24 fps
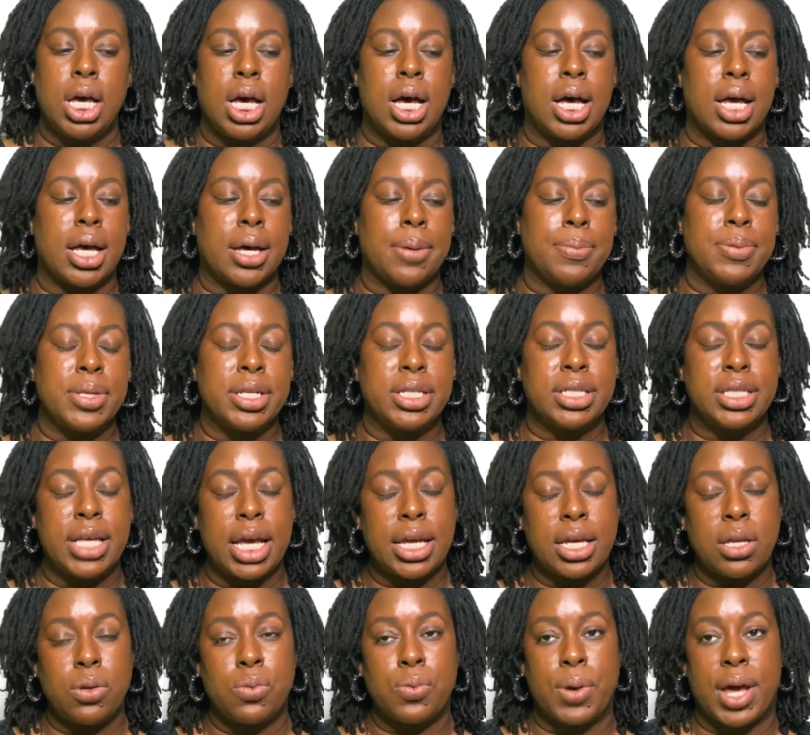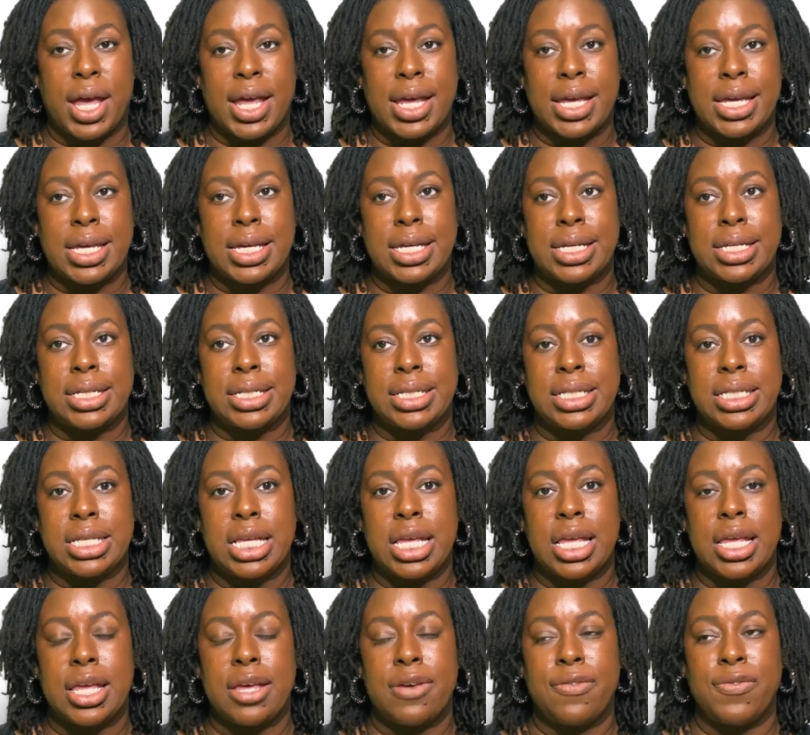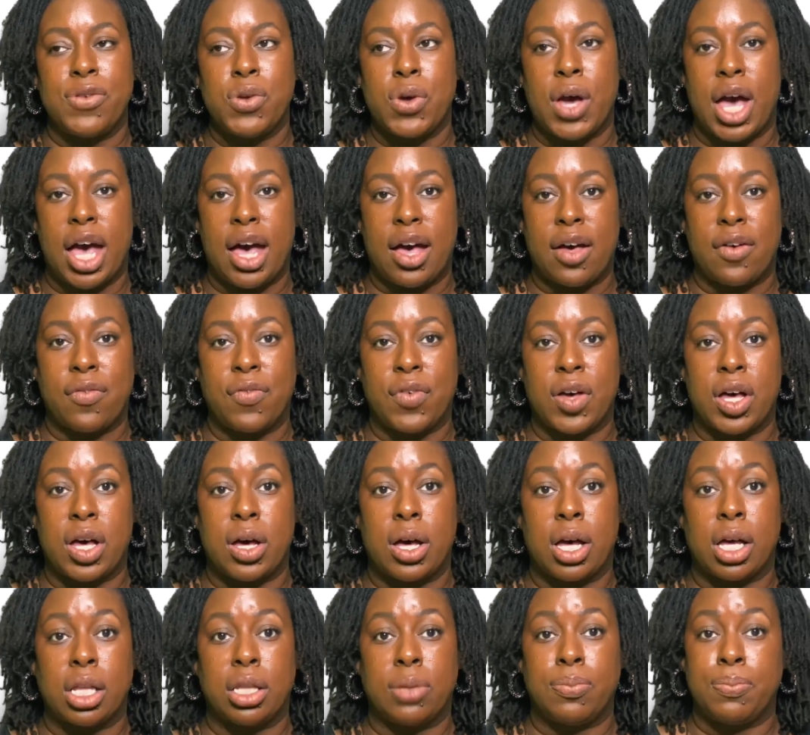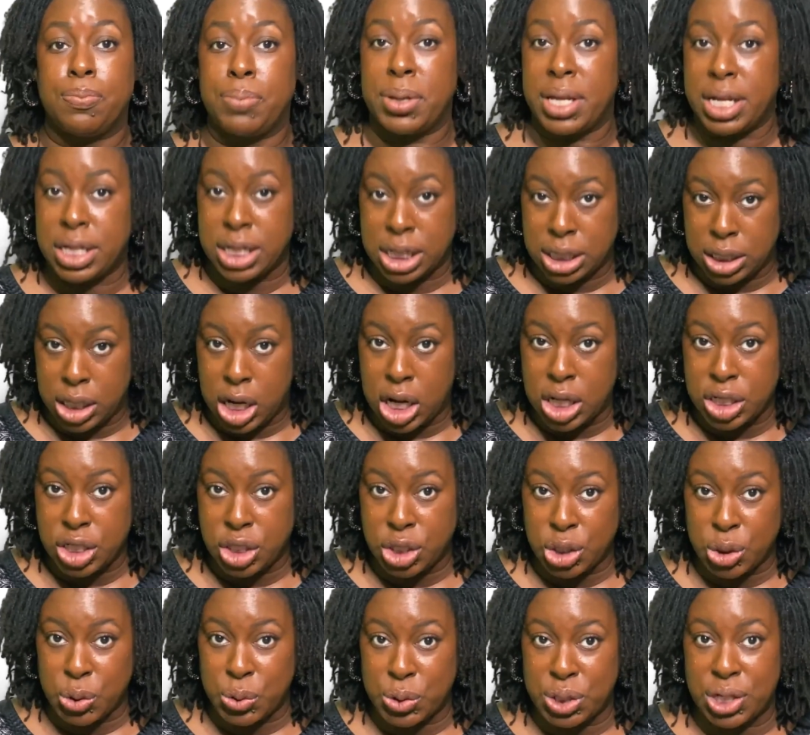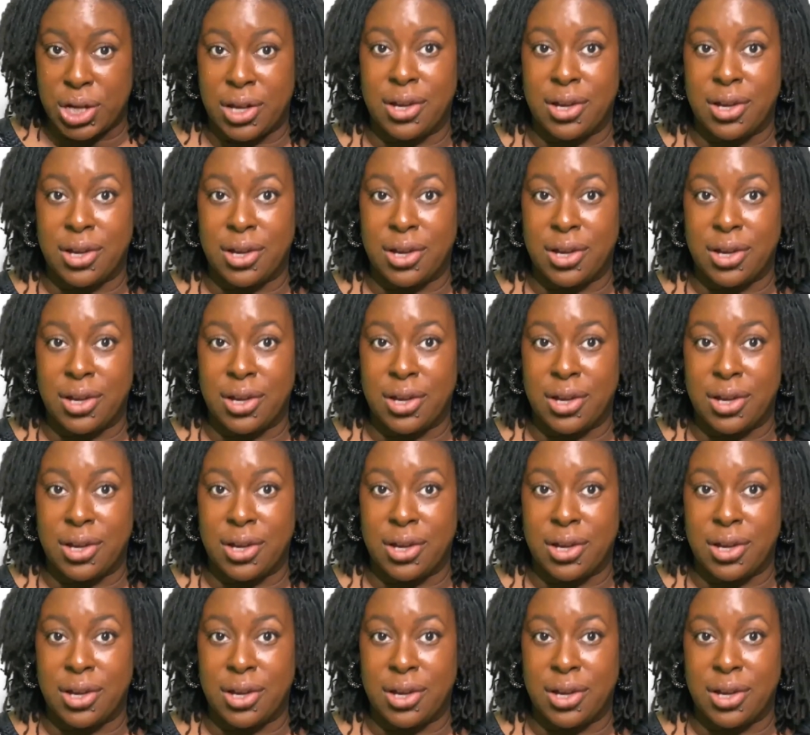The second way is if you have a pending lawsuit.